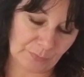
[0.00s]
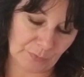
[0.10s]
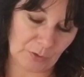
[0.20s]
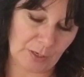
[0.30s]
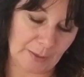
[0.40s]

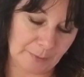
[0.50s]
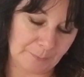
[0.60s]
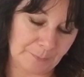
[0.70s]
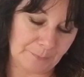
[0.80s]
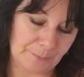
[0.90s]
Okay.
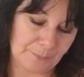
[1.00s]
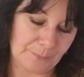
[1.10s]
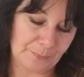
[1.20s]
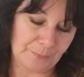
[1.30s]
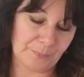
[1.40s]

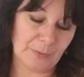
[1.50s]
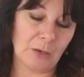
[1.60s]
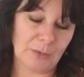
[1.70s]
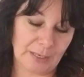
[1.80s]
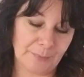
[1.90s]

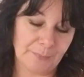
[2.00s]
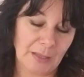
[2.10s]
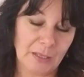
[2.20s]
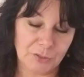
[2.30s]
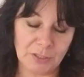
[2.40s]
Okay,
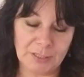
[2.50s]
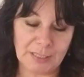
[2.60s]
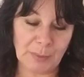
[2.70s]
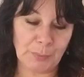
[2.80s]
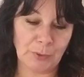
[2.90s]
so this
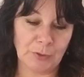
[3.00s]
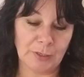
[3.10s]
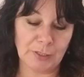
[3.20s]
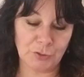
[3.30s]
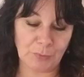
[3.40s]
emperor
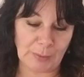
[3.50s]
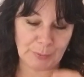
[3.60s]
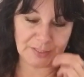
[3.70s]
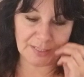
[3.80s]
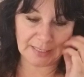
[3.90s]
is
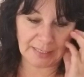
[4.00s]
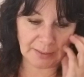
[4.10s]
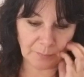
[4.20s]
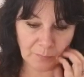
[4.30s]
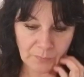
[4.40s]
representing